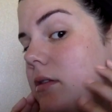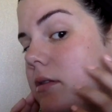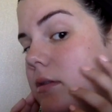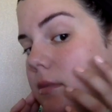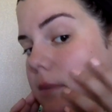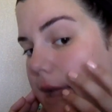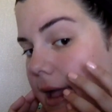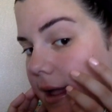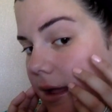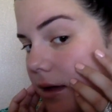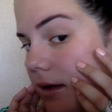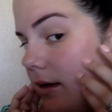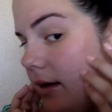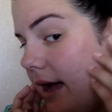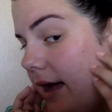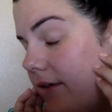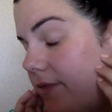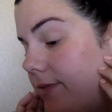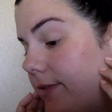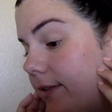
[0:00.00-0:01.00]
like,
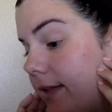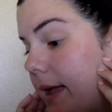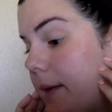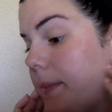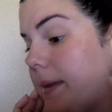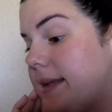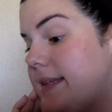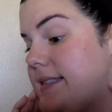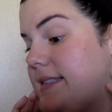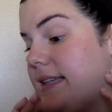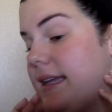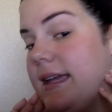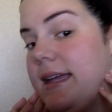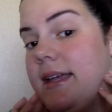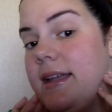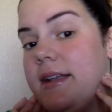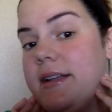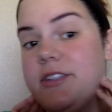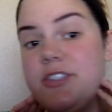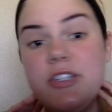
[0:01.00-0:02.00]
I feel like my
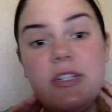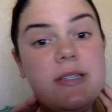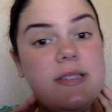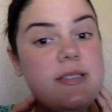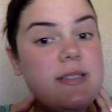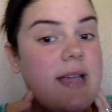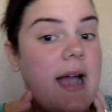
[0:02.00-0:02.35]
skin is just